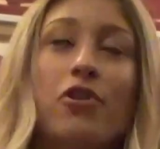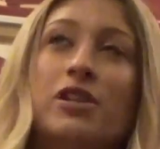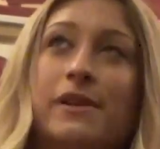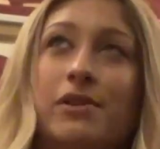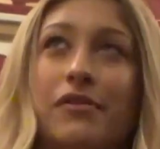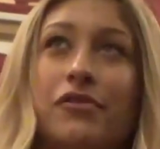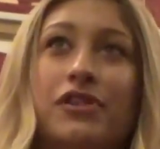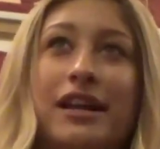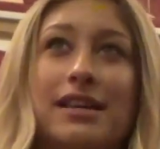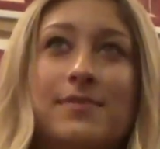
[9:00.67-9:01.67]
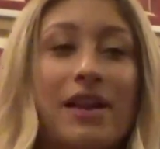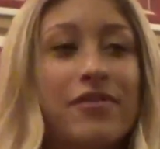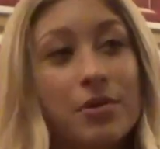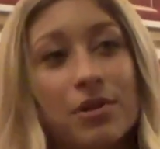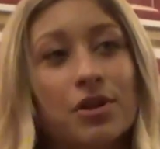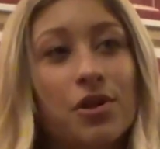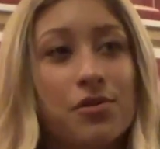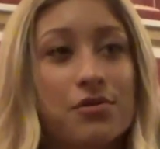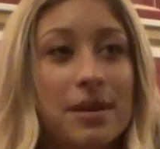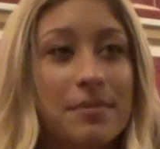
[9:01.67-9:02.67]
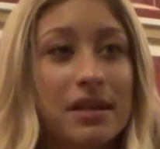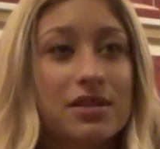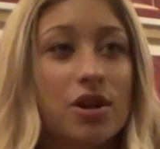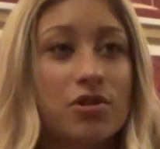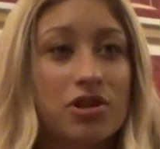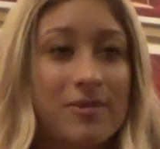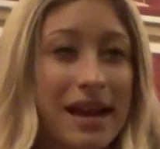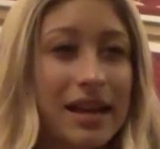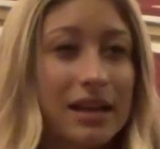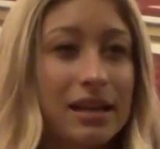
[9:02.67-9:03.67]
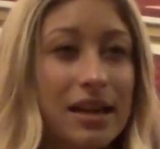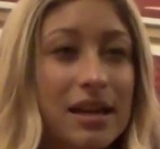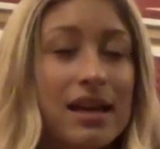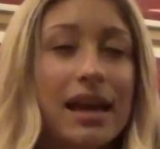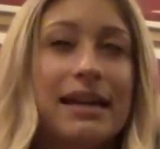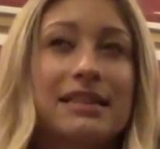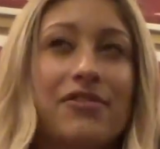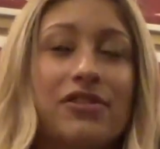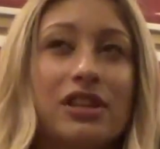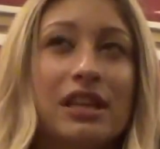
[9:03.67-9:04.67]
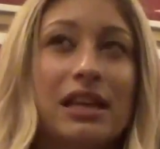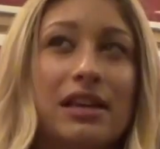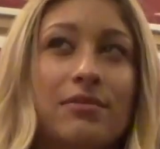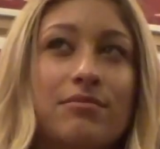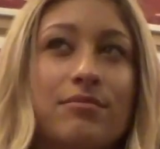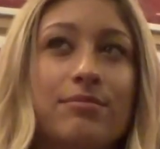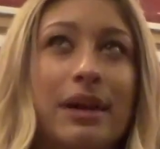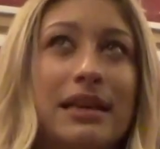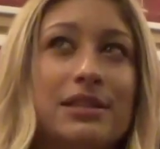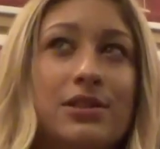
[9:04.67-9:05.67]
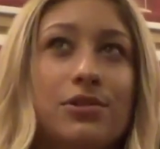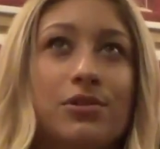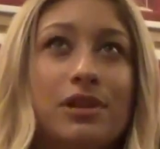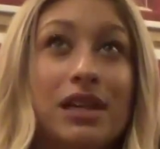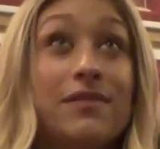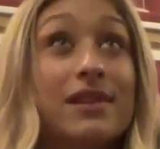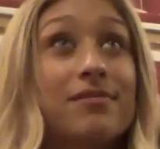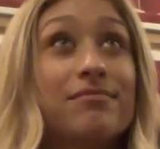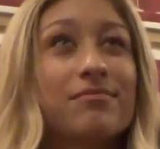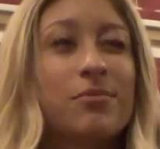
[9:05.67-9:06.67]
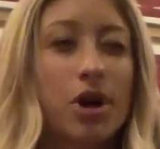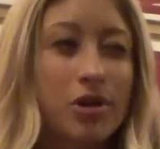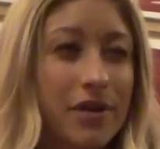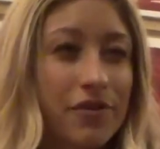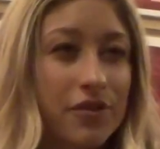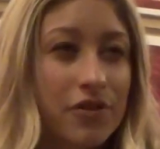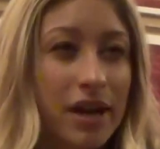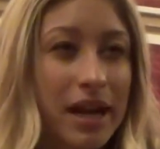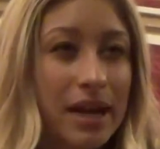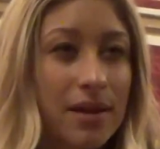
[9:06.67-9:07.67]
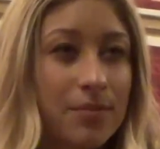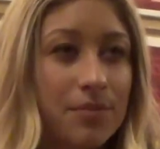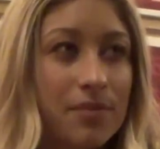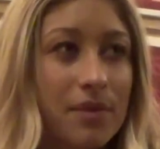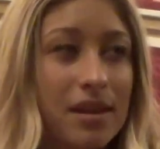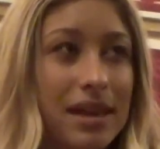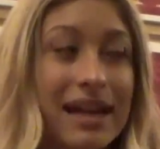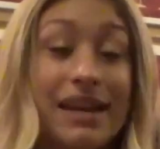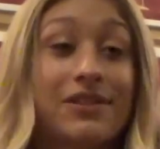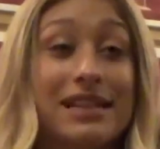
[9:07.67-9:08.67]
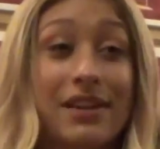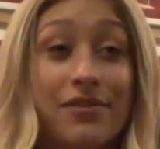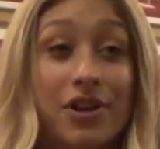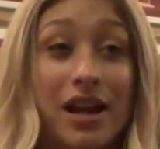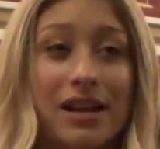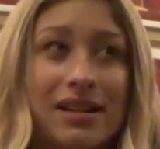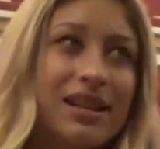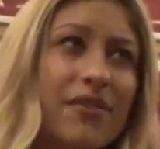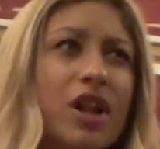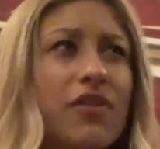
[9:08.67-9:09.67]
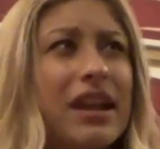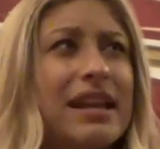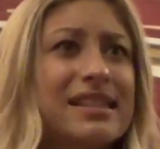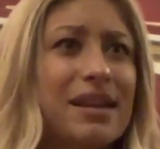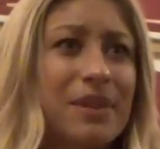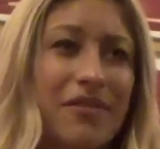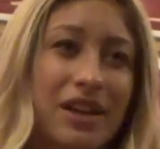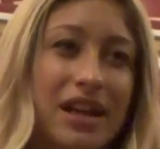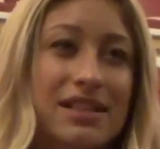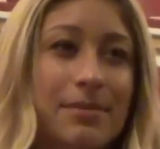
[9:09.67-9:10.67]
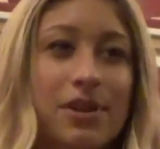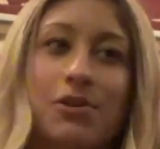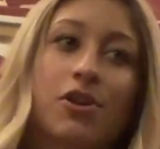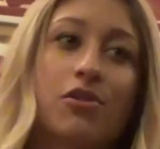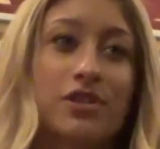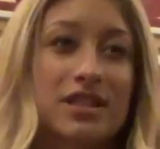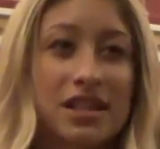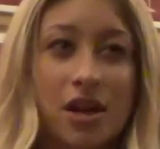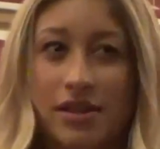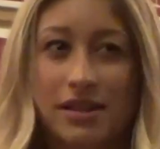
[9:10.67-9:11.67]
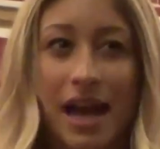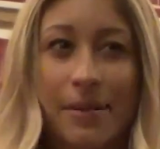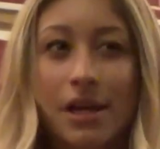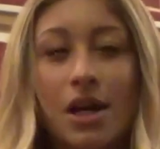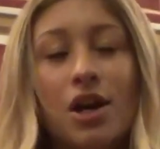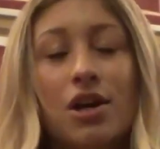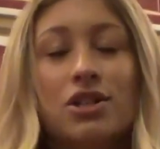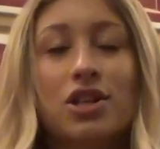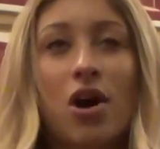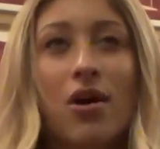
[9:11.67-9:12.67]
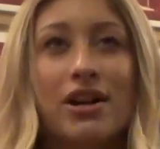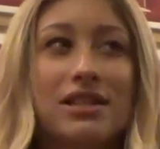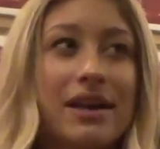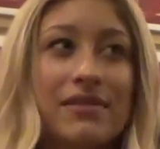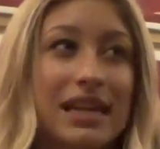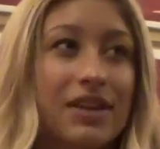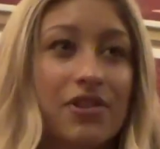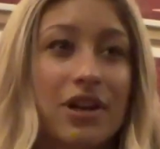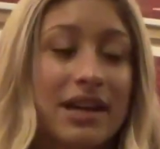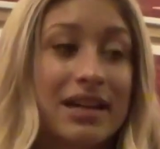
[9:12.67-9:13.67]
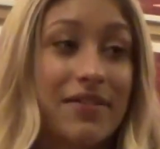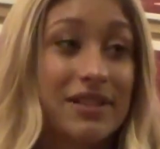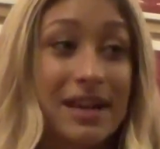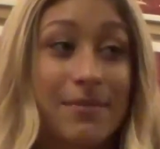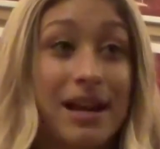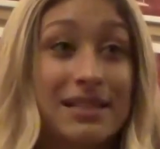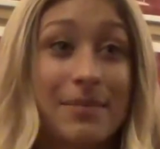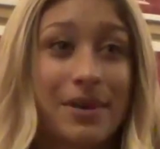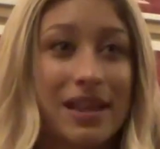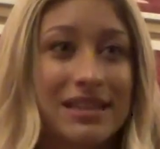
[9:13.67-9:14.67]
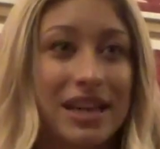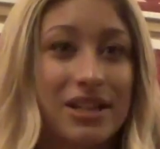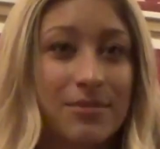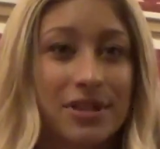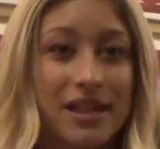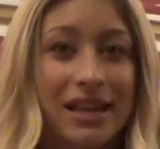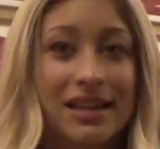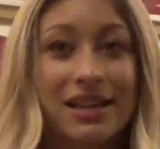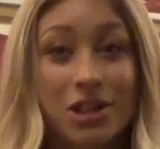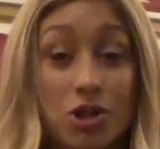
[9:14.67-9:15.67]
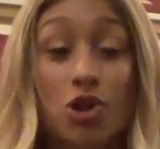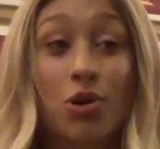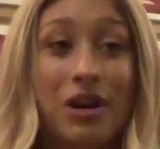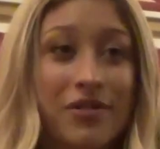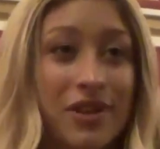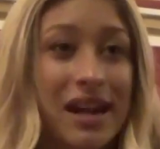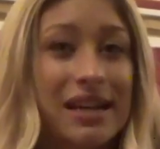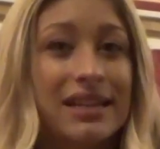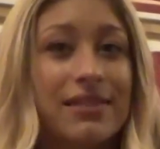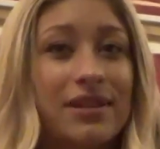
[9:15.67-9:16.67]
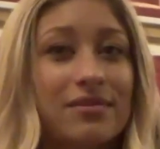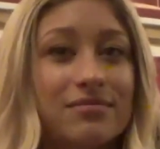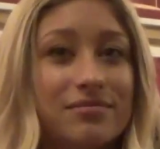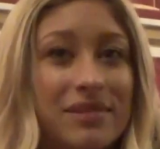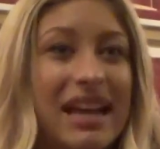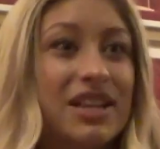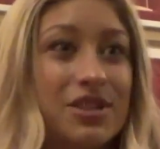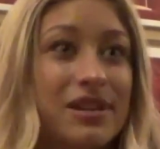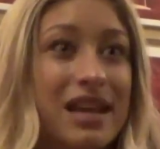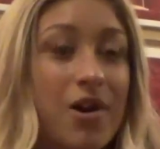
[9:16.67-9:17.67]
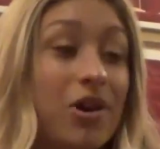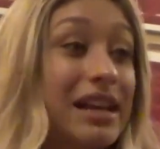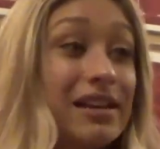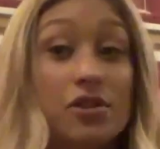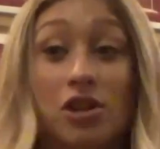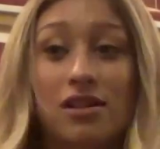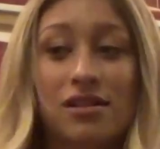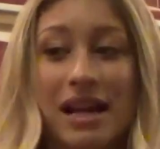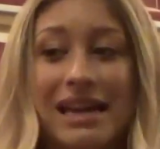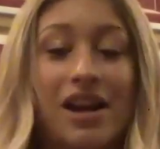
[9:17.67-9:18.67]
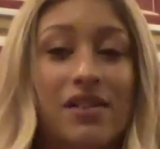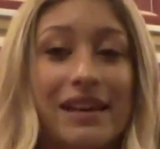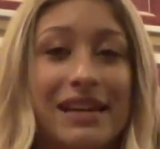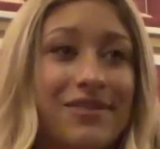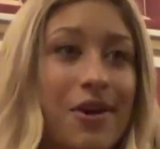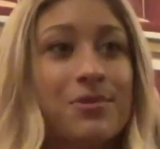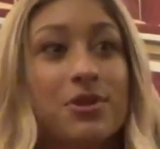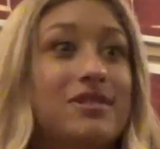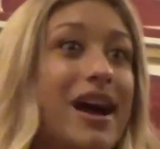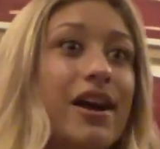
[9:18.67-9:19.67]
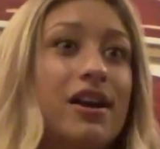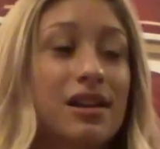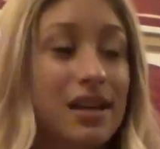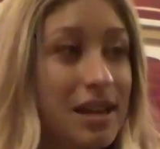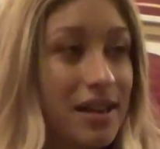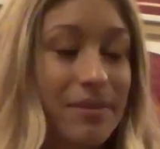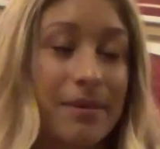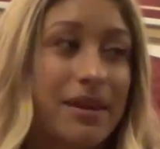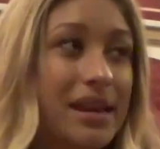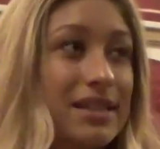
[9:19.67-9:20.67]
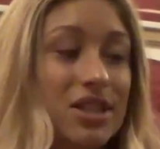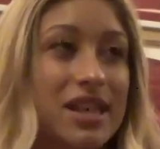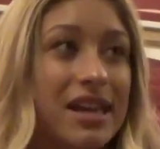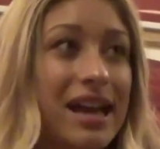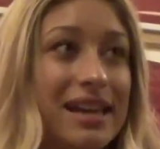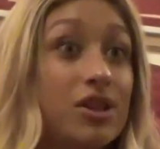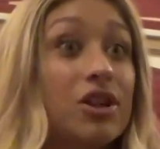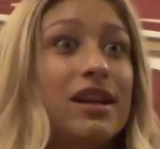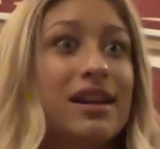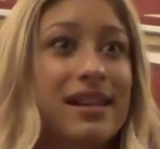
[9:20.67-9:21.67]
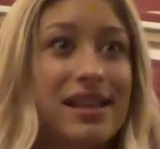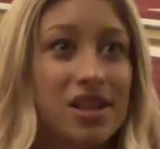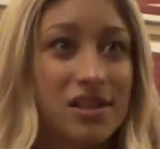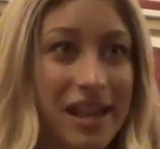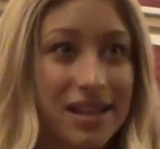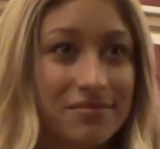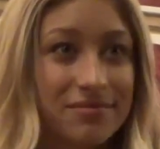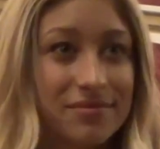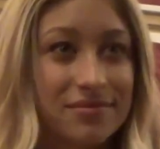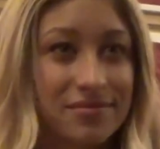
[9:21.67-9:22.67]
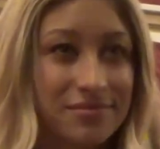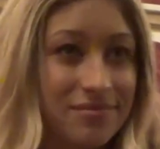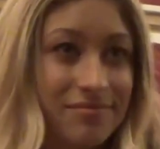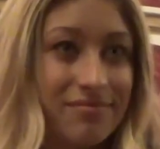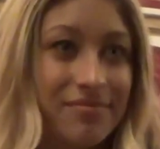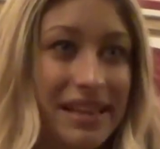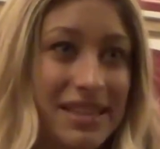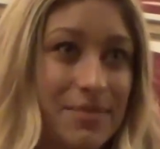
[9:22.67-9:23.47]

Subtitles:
always been grateful for dance, but I feel like when you go through something so traumatic, it definitely makes you even more grateful for it. Like I never take it for granted. Not that I did, but I feel like it's something you can oversee all the time. So I just never take it for granted. Every time I step on that stage, I'm just like so grateful that I can do it now, or I can learn a count of 8 even though I'm so tired. Maybe it's just like I can learn it, and that's all that means to